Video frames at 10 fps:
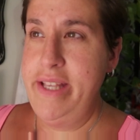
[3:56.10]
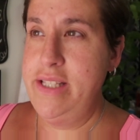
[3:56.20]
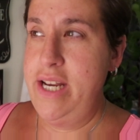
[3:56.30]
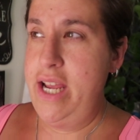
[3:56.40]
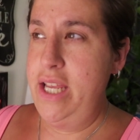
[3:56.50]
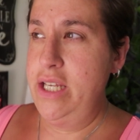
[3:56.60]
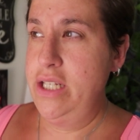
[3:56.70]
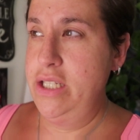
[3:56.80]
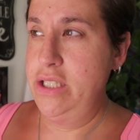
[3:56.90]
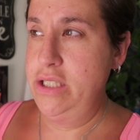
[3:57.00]
make today?
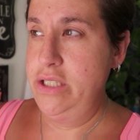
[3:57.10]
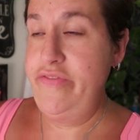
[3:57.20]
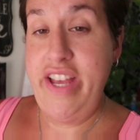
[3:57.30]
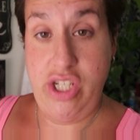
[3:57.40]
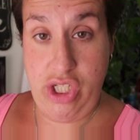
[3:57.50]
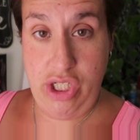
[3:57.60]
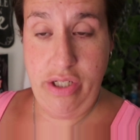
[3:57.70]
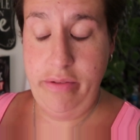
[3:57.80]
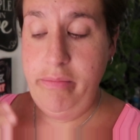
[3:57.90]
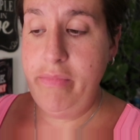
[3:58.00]

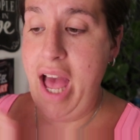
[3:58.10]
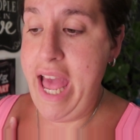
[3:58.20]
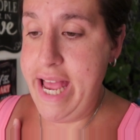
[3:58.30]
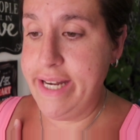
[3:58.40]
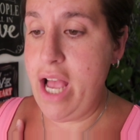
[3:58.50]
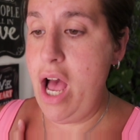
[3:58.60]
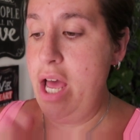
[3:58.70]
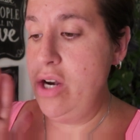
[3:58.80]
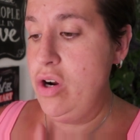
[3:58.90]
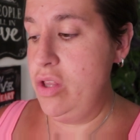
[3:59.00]
Fish. I had
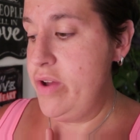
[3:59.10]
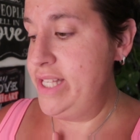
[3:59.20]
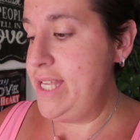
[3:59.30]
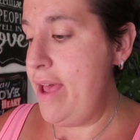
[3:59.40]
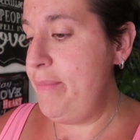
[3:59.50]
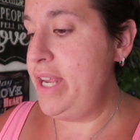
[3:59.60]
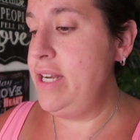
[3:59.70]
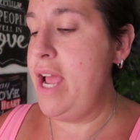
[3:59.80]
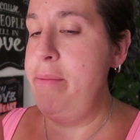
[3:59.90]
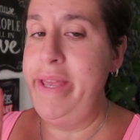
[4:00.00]
cod, ArLo had
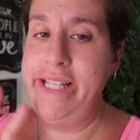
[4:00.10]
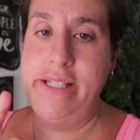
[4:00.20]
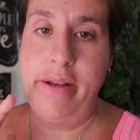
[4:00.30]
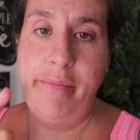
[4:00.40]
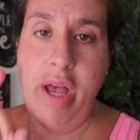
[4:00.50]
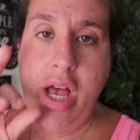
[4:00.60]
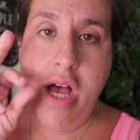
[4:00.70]
salmon, I made some